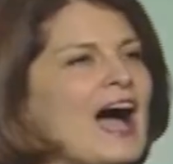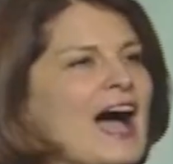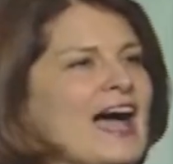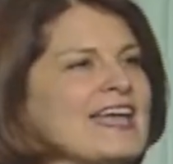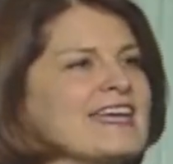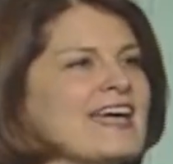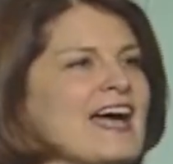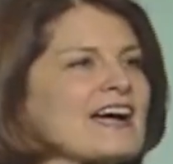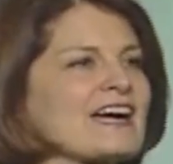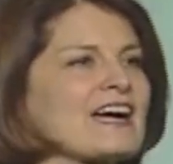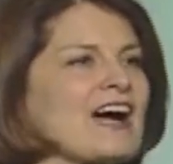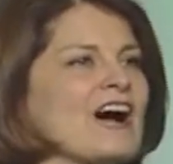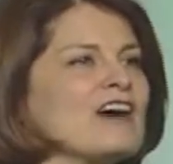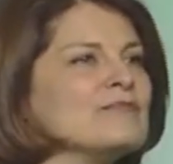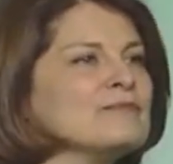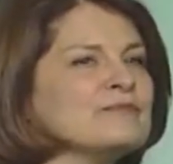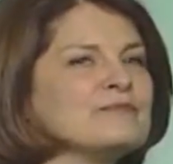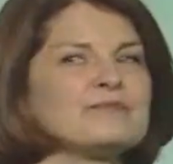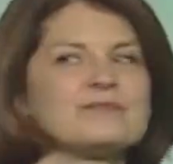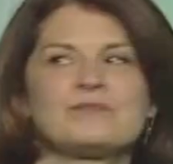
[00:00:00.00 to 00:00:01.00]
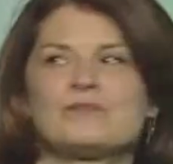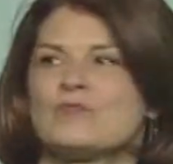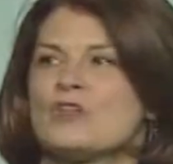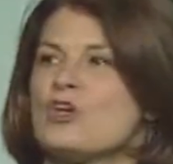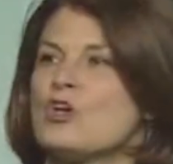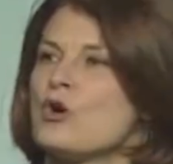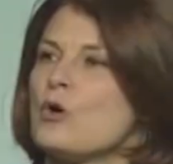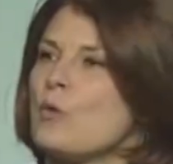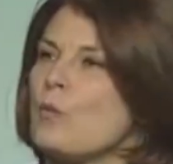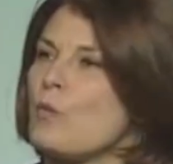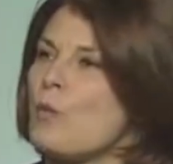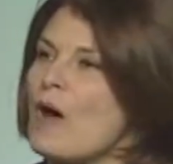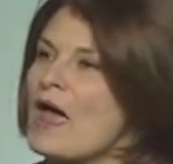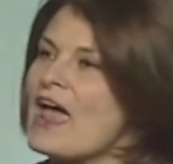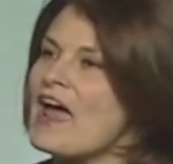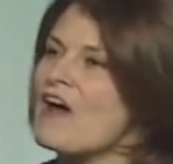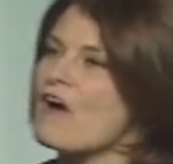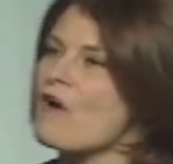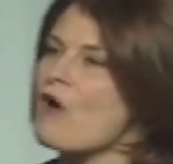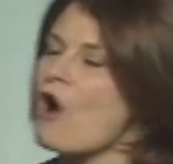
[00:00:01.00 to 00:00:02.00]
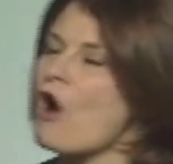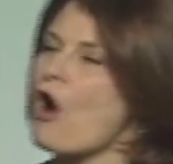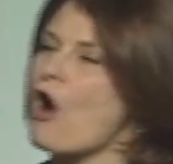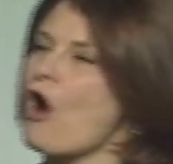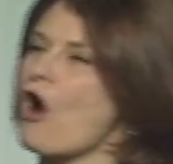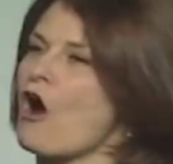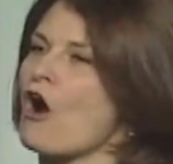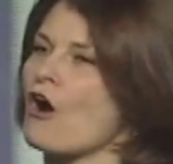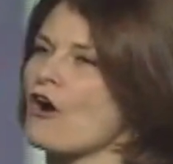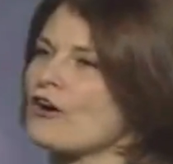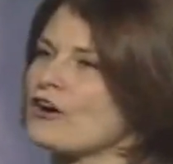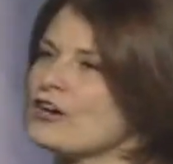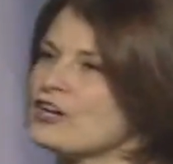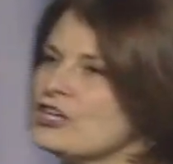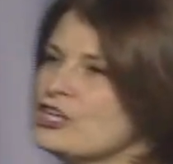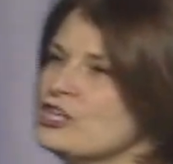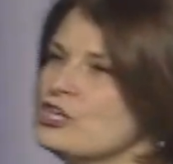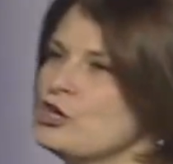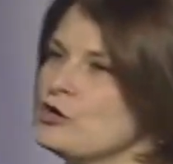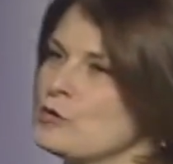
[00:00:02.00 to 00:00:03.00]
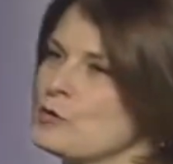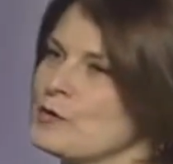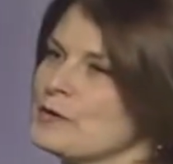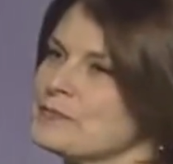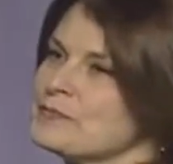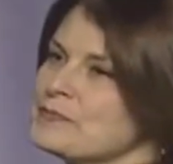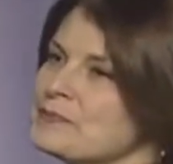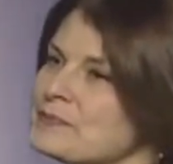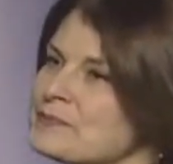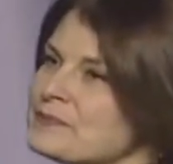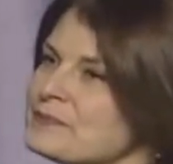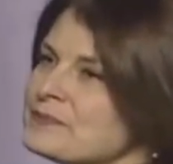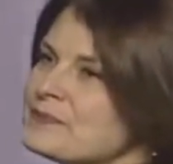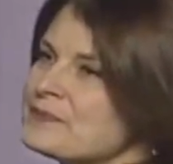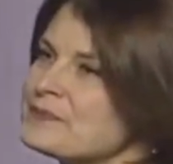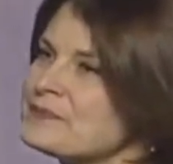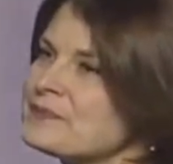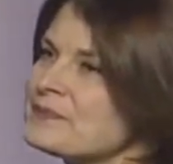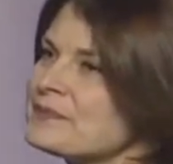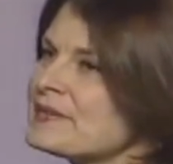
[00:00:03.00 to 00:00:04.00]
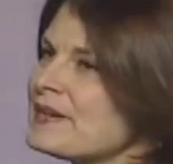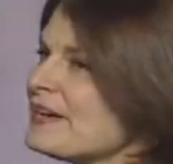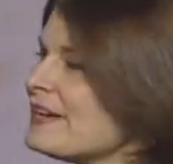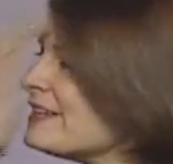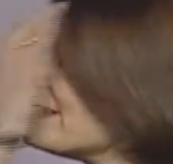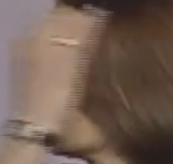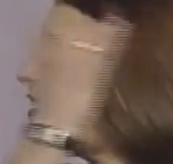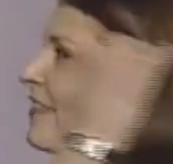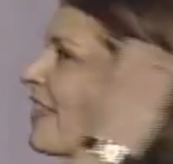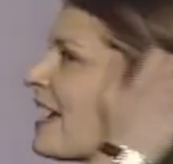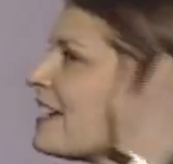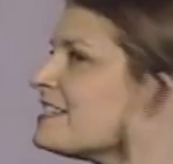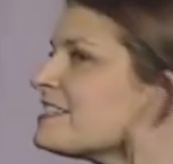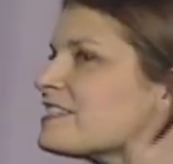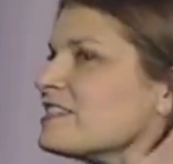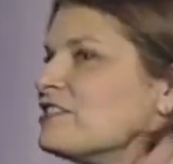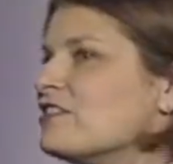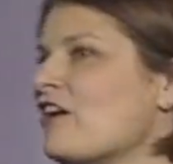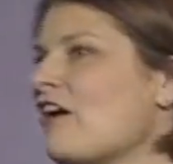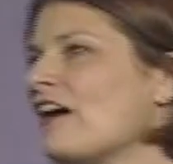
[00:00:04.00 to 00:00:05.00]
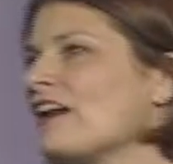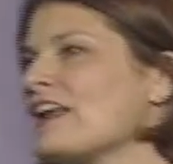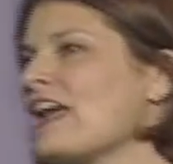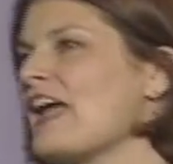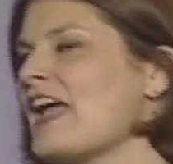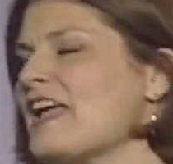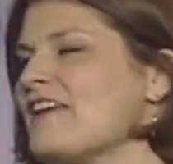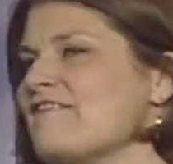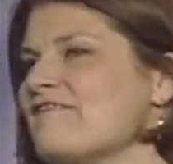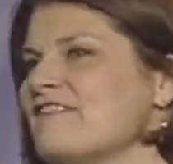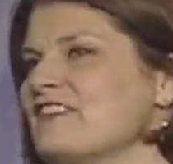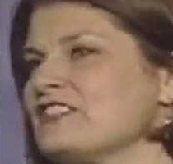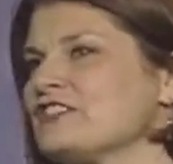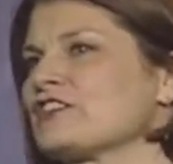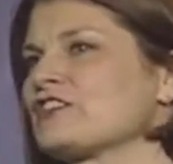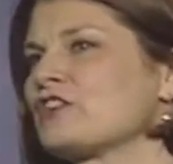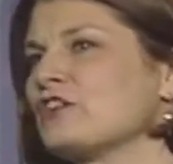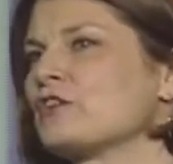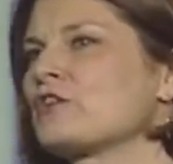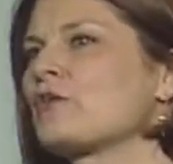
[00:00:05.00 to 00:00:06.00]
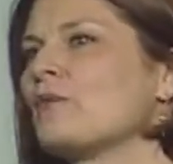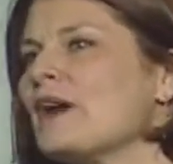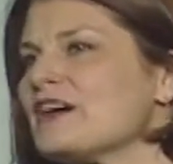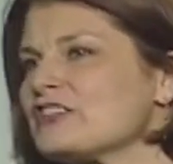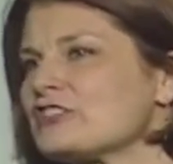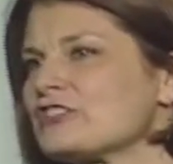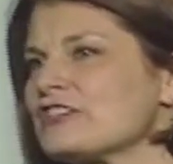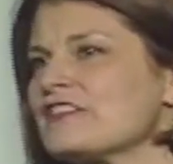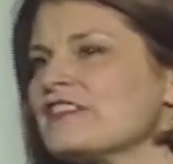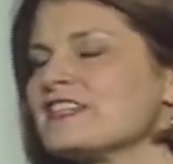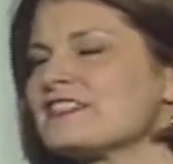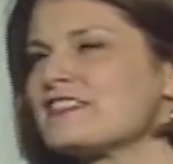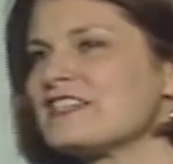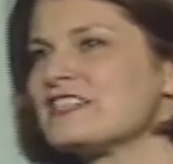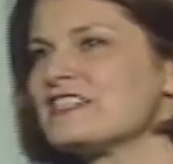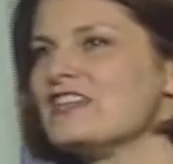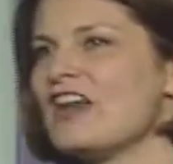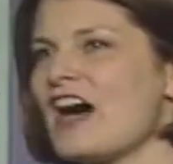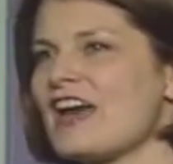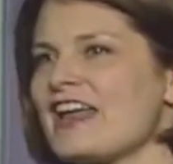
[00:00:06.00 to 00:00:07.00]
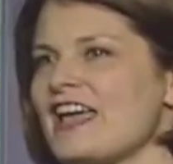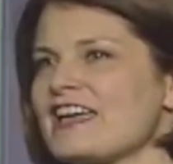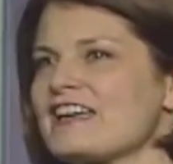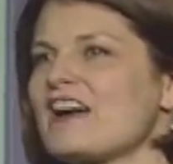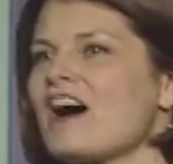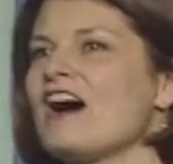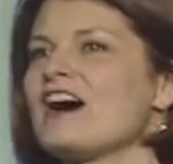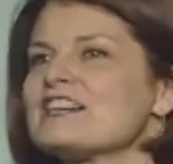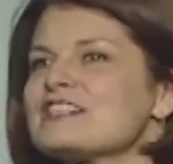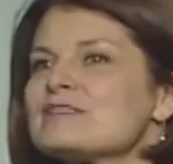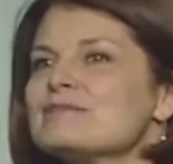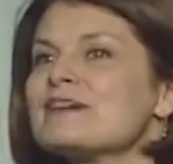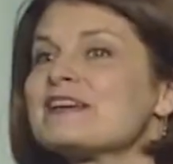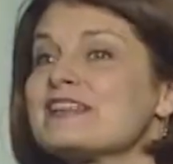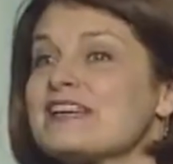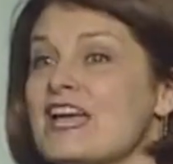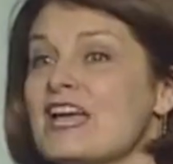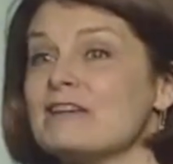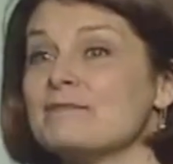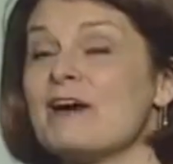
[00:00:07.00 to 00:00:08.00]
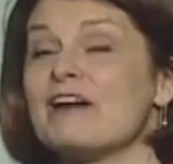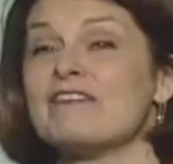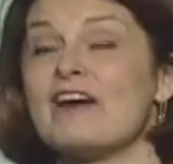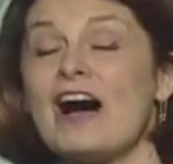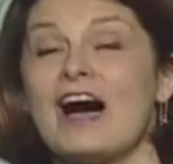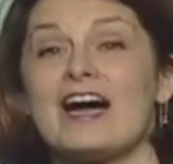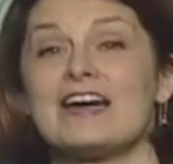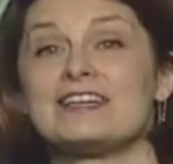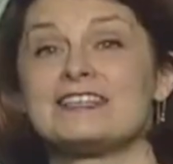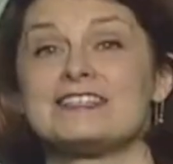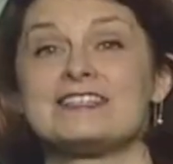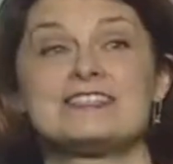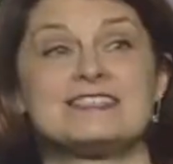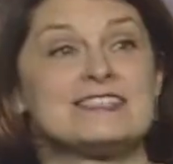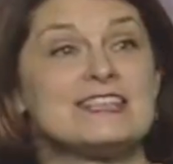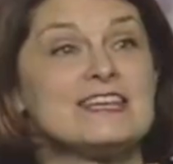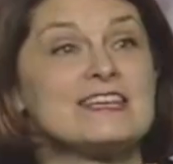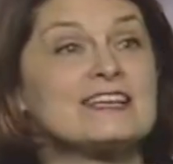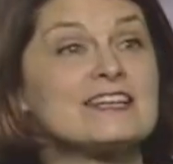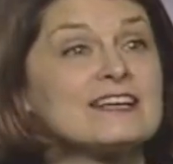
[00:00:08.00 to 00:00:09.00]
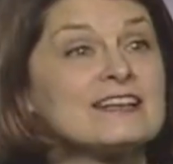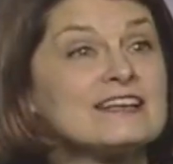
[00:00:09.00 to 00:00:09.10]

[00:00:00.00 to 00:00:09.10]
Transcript: Ayeka. Where are you? Now, that is not a physical question. This is not a cosmic game of hide and seek.